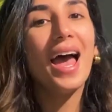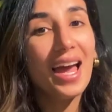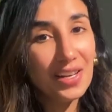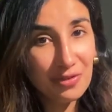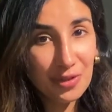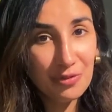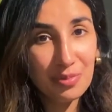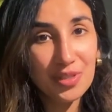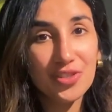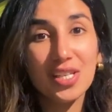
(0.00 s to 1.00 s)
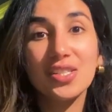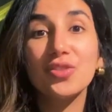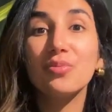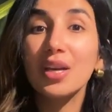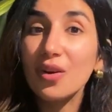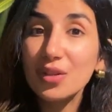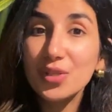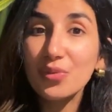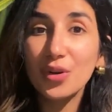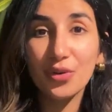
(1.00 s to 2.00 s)
And if you purchase, you may
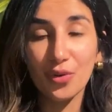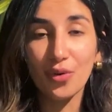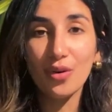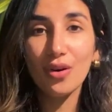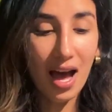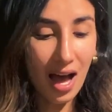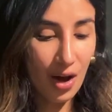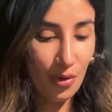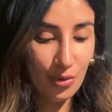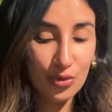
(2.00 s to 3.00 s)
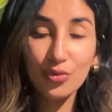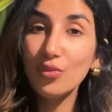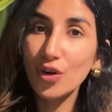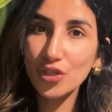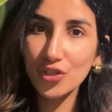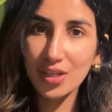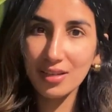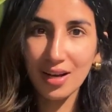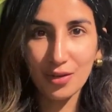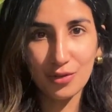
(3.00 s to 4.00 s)
also want to know how to wash
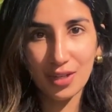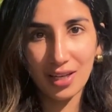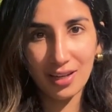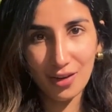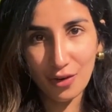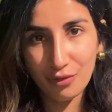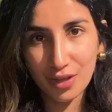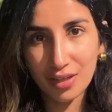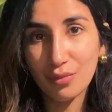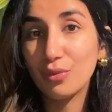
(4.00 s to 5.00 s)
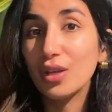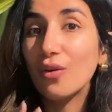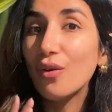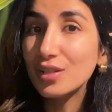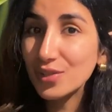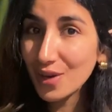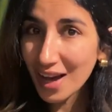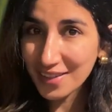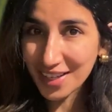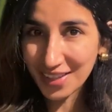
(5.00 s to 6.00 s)
it, how to take care of it. We also
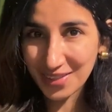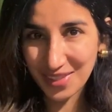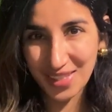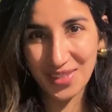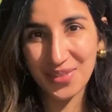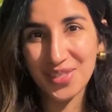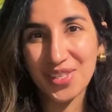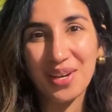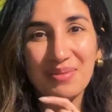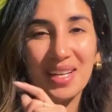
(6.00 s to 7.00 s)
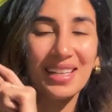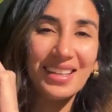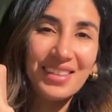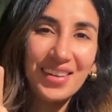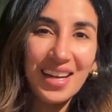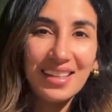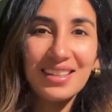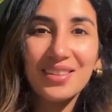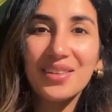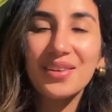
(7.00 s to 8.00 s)
have another video which I'm linking right
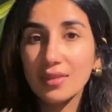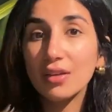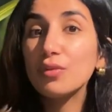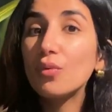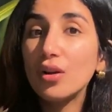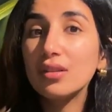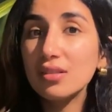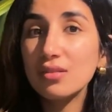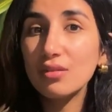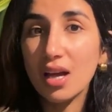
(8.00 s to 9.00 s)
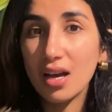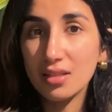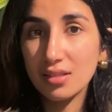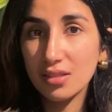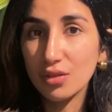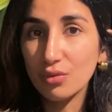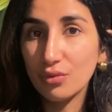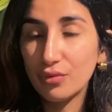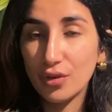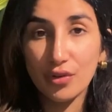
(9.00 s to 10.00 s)
here. If you want this to last you
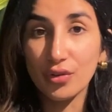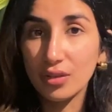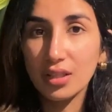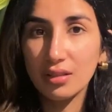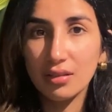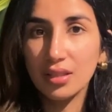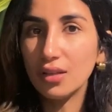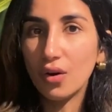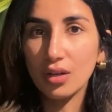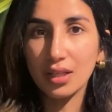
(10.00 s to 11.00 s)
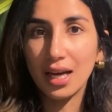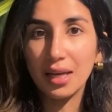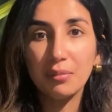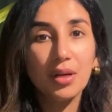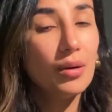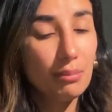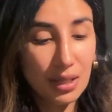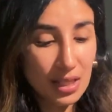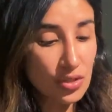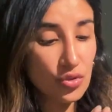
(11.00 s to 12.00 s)
for a really, really long time,
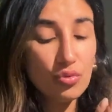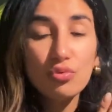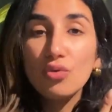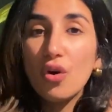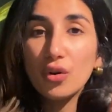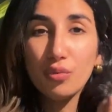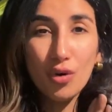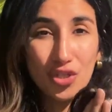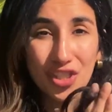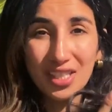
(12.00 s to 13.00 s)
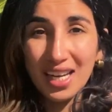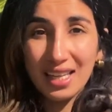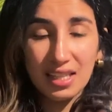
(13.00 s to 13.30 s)
please do not wash it like